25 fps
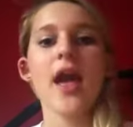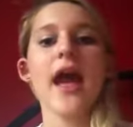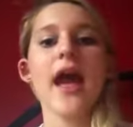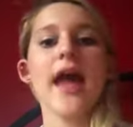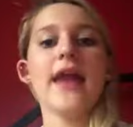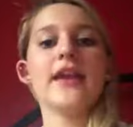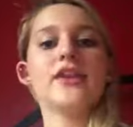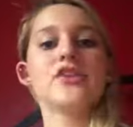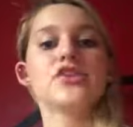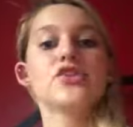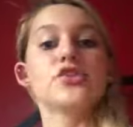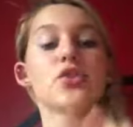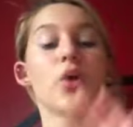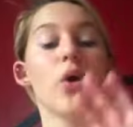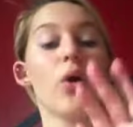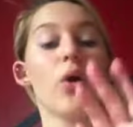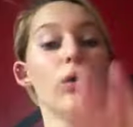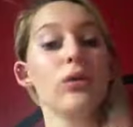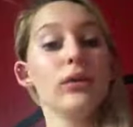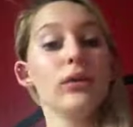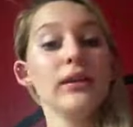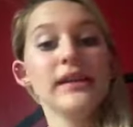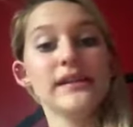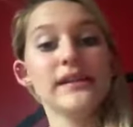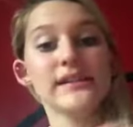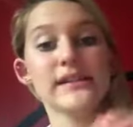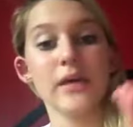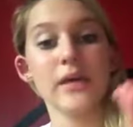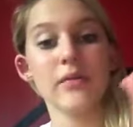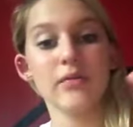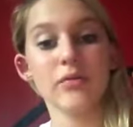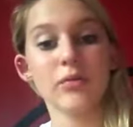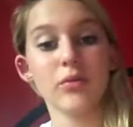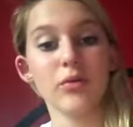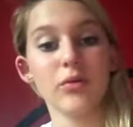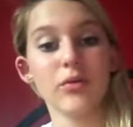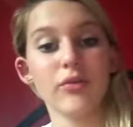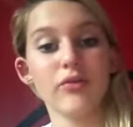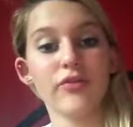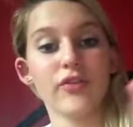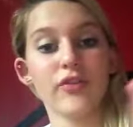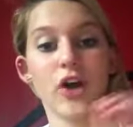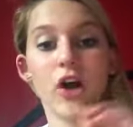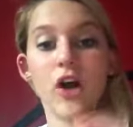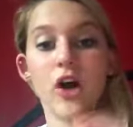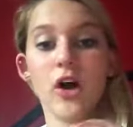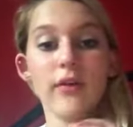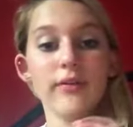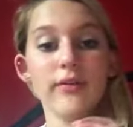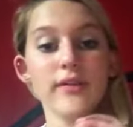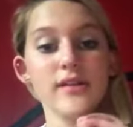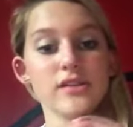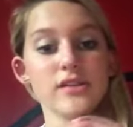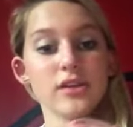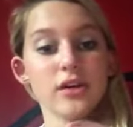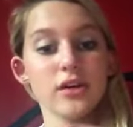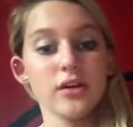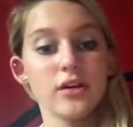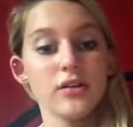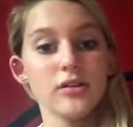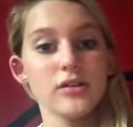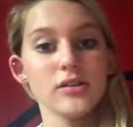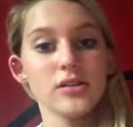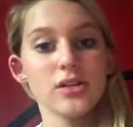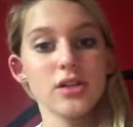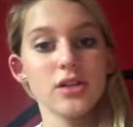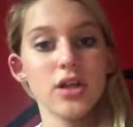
And it's totally acceptable for all these girls